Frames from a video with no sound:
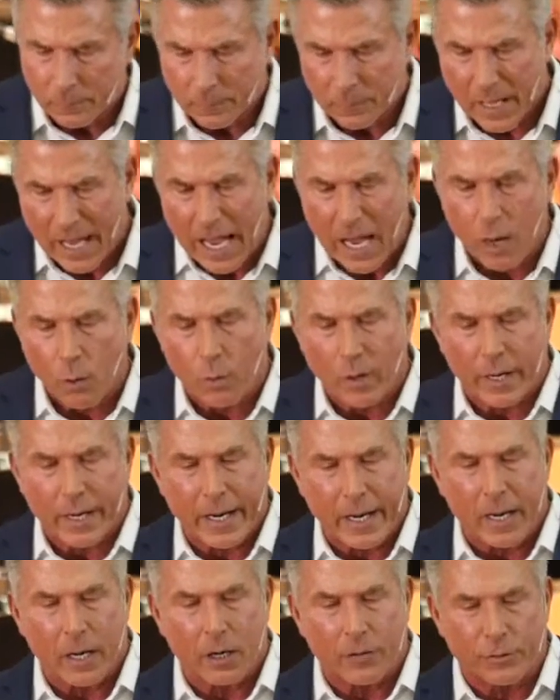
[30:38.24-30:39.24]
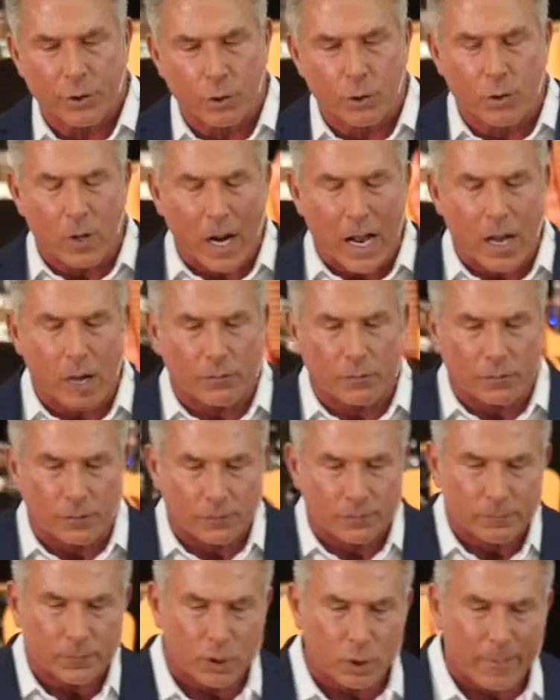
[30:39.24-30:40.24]
Now we're here, new ground.
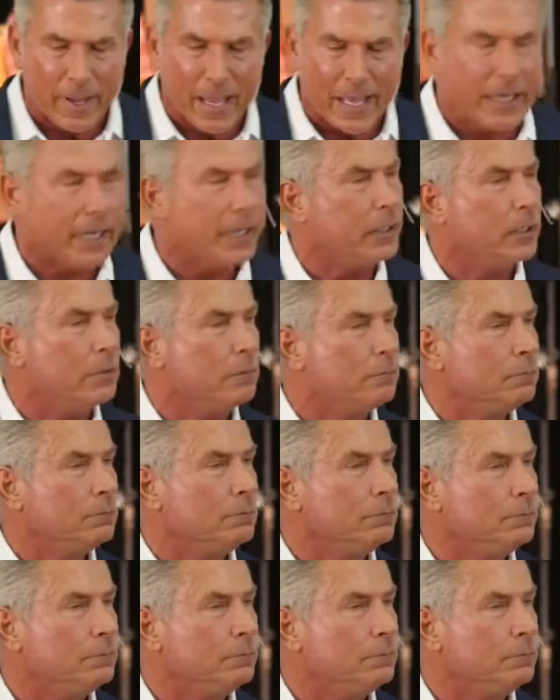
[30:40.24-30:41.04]
You made it.